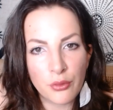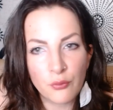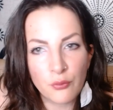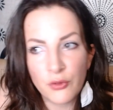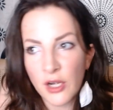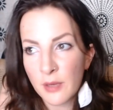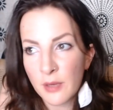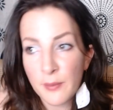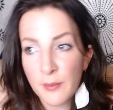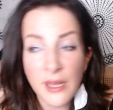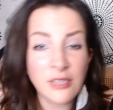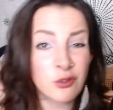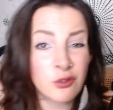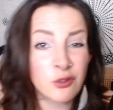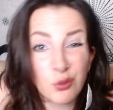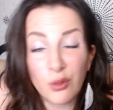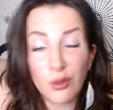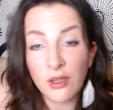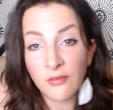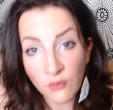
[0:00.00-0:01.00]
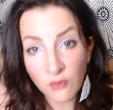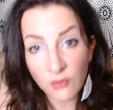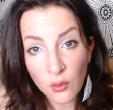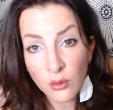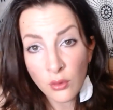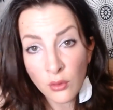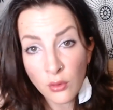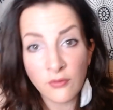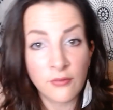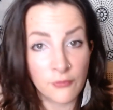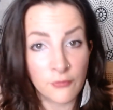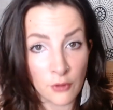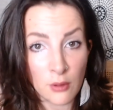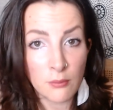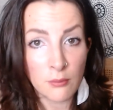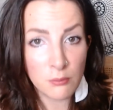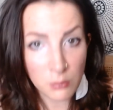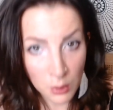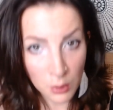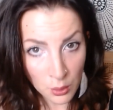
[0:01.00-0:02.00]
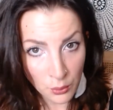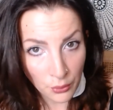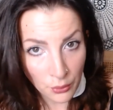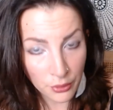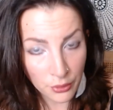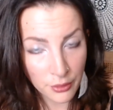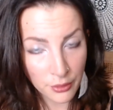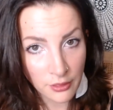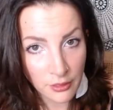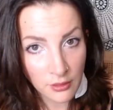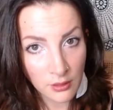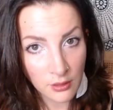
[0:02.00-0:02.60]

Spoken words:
We are meant to evolve from both.